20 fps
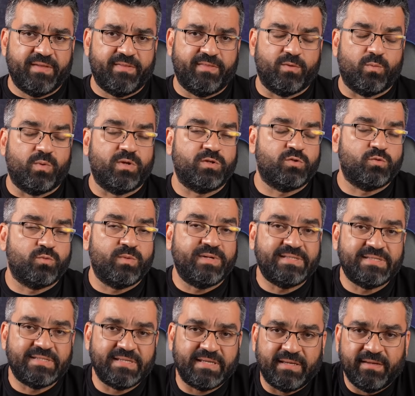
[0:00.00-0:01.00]
the
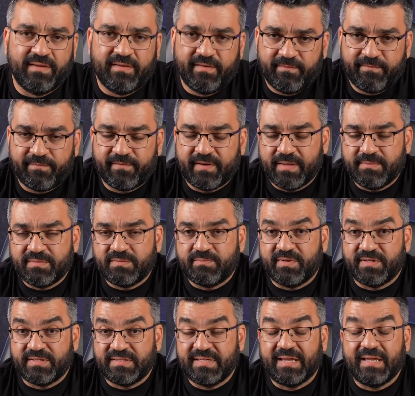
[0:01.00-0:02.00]
120 frames
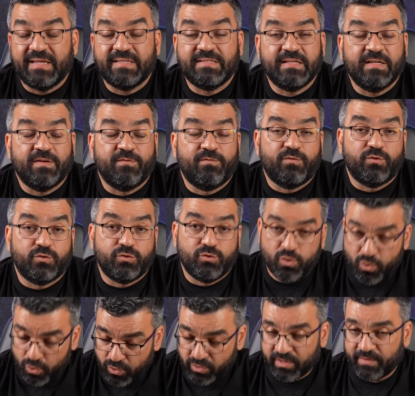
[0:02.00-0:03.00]
per second in
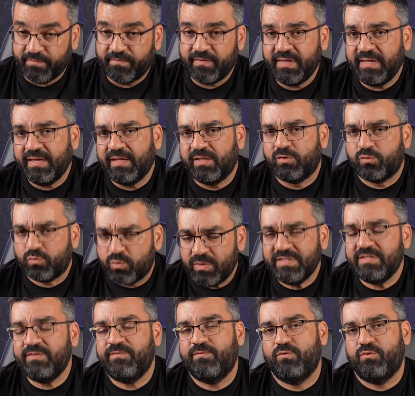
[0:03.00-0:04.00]
photography in
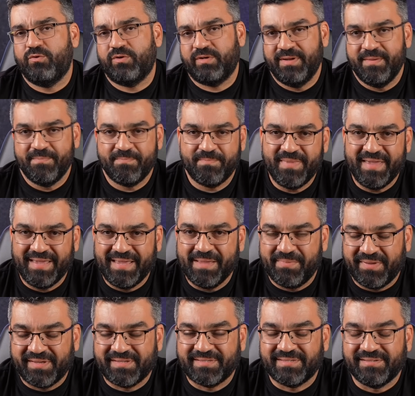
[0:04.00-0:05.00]
24
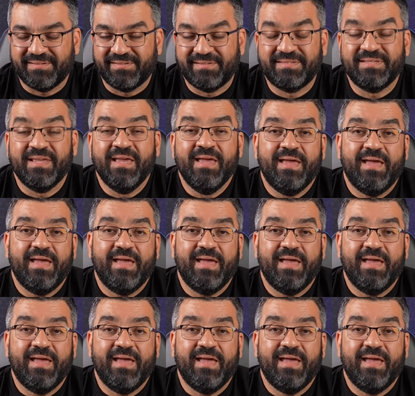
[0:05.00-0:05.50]
megapixels